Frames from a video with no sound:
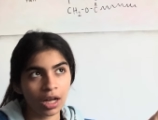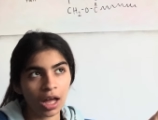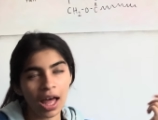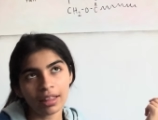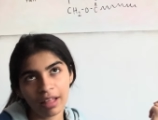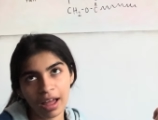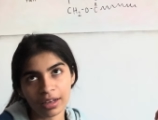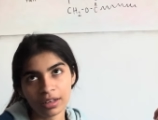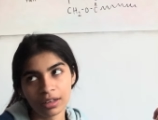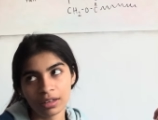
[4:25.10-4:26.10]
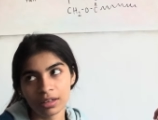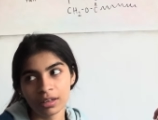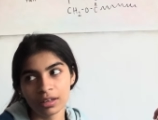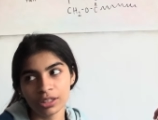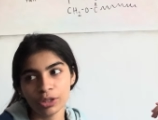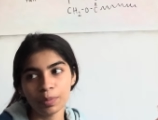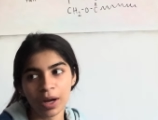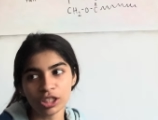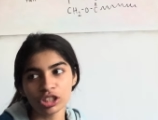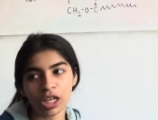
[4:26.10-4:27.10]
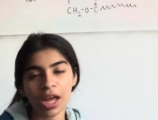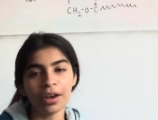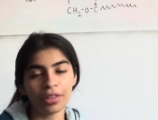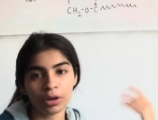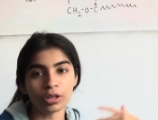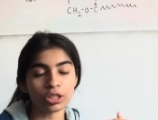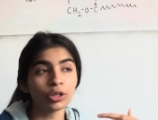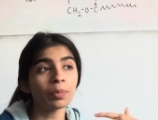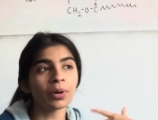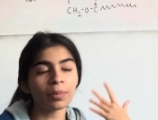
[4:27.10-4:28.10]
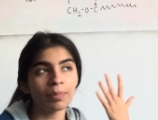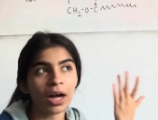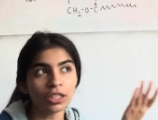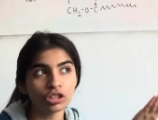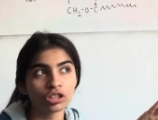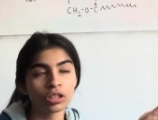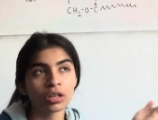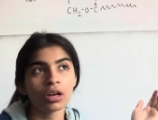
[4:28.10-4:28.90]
And then you punched another, okay, so you punched